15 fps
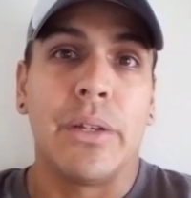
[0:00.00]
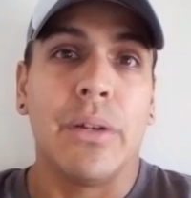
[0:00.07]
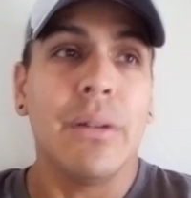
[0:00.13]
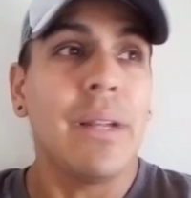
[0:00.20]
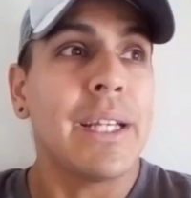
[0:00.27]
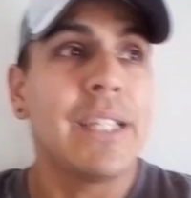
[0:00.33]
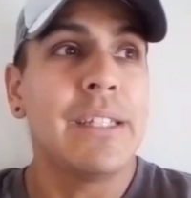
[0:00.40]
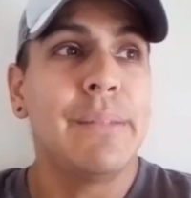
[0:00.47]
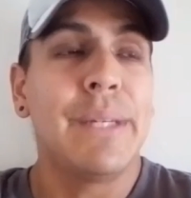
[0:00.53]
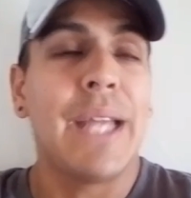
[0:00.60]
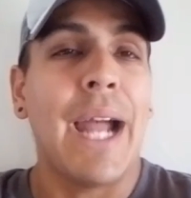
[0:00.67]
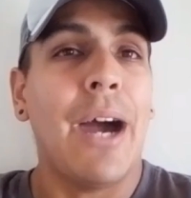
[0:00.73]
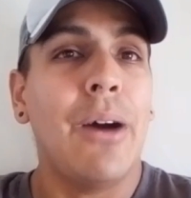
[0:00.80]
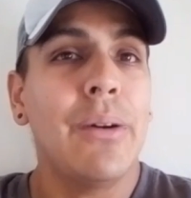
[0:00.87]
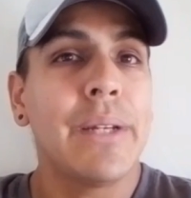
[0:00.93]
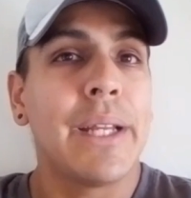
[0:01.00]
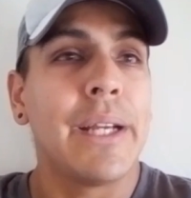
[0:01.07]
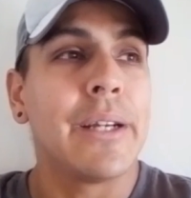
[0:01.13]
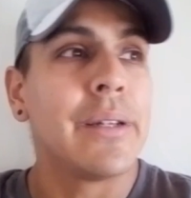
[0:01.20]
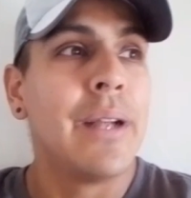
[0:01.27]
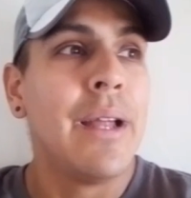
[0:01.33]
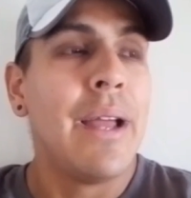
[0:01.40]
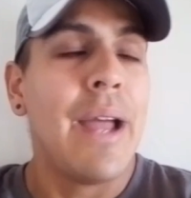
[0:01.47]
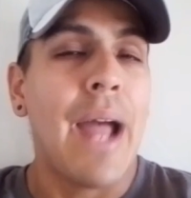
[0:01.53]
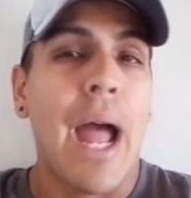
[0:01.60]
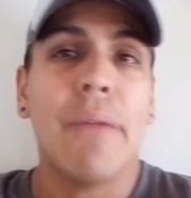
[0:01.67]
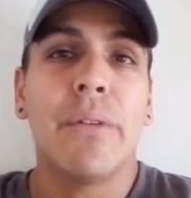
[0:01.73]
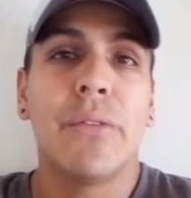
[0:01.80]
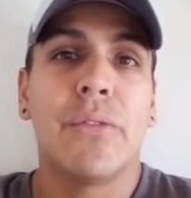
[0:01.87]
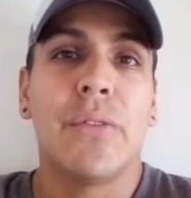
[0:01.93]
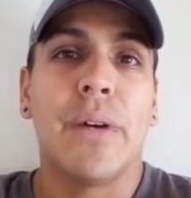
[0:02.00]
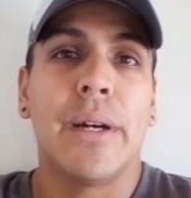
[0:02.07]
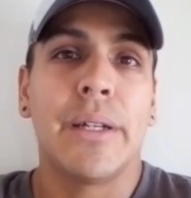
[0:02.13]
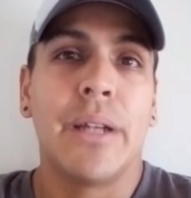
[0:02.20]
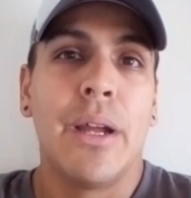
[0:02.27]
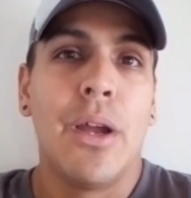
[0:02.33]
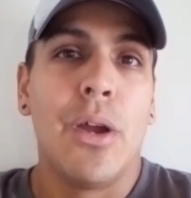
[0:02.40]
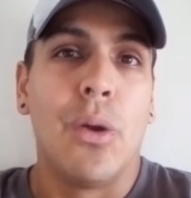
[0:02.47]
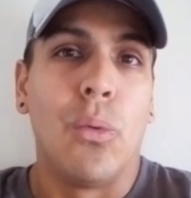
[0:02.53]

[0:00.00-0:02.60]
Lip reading: You're lucky to be out here having fun,